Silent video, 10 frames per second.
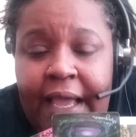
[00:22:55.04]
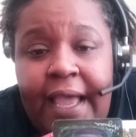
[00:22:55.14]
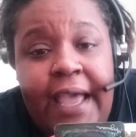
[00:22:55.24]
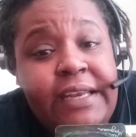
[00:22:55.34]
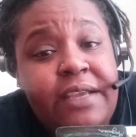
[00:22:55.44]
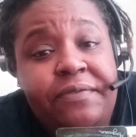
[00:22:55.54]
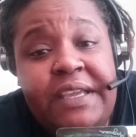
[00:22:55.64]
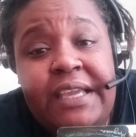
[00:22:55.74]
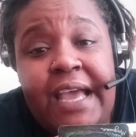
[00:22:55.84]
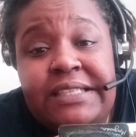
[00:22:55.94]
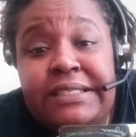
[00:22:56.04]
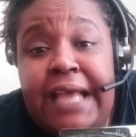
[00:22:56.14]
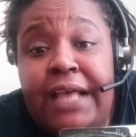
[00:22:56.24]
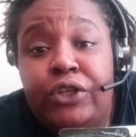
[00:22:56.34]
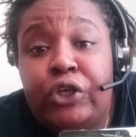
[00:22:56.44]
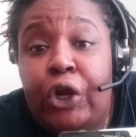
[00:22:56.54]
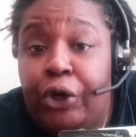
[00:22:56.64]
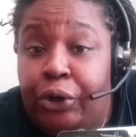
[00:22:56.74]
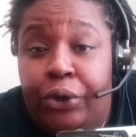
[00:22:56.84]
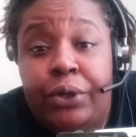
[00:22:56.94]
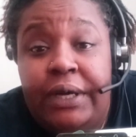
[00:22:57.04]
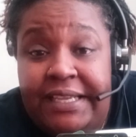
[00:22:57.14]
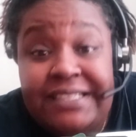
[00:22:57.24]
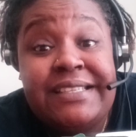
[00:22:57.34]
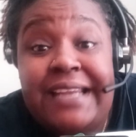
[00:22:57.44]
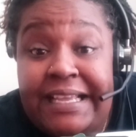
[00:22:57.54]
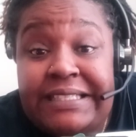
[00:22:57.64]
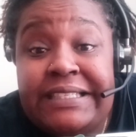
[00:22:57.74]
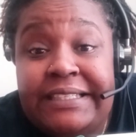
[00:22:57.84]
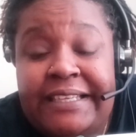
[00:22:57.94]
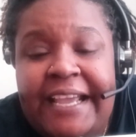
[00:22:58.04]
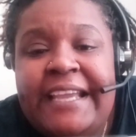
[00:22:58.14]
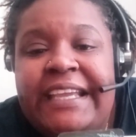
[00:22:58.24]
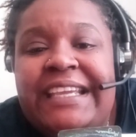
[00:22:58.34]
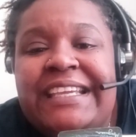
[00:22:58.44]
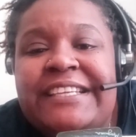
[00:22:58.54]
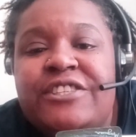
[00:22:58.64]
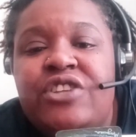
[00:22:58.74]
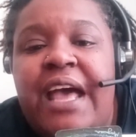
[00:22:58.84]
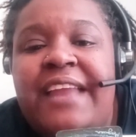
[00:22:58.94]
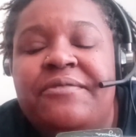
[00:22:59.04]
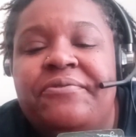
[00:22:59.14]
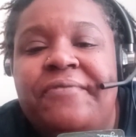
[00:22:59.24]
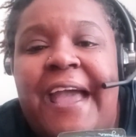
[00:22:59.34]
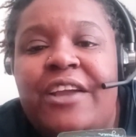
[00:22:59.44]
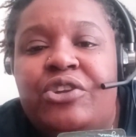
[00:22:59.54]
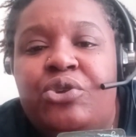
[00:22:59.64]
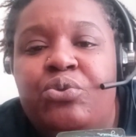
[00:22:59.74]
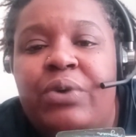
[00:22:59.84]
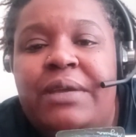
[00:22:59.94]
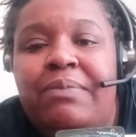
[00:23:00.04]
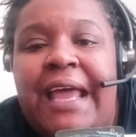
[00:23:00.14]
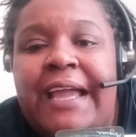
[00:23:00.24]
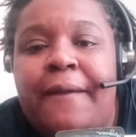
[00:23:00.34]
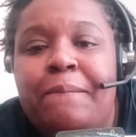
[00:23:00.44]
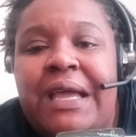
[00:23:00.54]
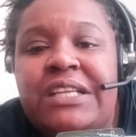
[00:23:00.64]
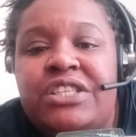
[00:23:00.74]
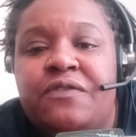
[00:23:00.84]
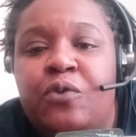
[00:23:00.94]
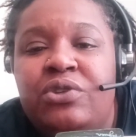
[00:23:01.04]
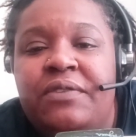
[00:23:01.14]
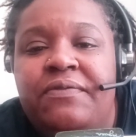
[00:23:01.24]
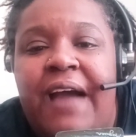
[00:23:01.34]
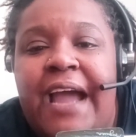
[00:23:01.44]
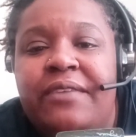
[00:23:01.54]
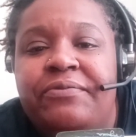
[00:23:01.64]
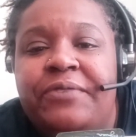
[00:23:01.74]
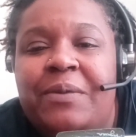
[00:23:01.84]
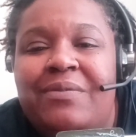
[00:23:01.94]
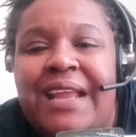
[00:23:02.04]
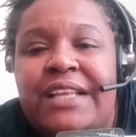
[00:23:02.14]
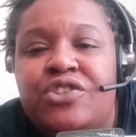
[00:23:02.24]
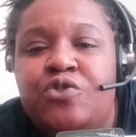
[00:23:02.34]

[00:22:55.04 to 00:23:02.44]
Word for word: And if he has not learned his lesson, he is in fact doing black magic for divine femme not to